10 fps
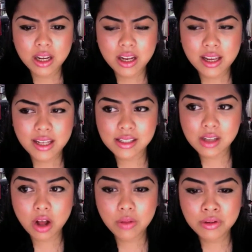it's
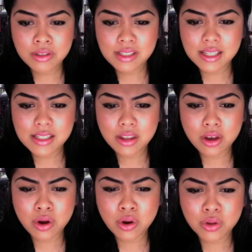almost as
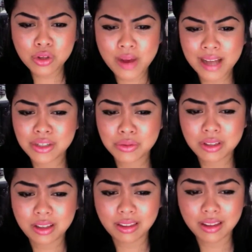though you had to
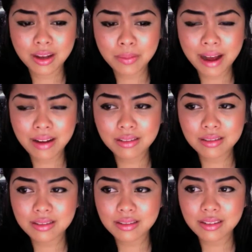really think about
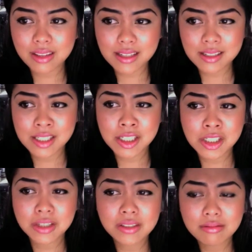that
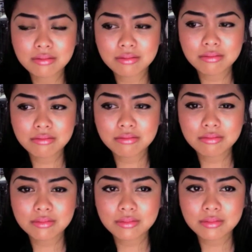decision
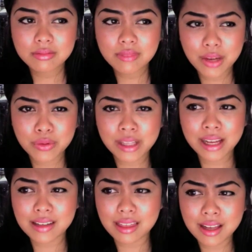and really
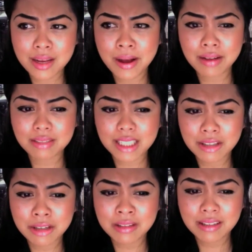had to think about
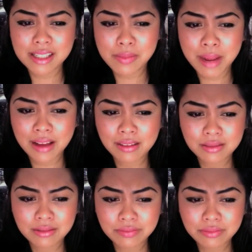killing this man
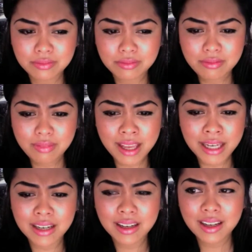
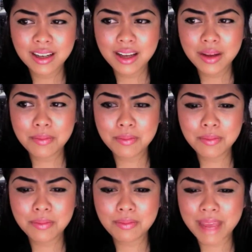and
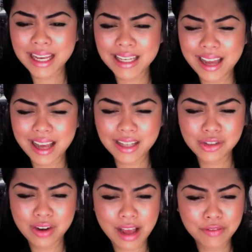make an
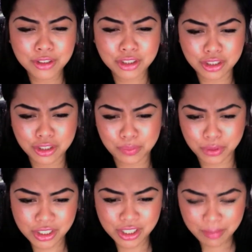extra effort to
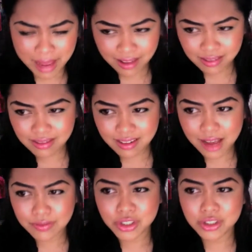push the man
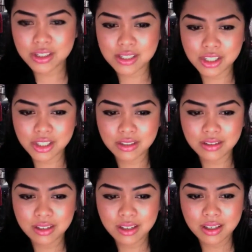after your decision
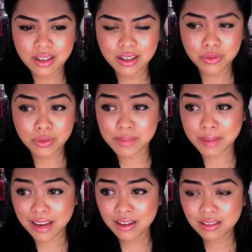was
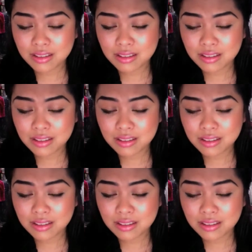made.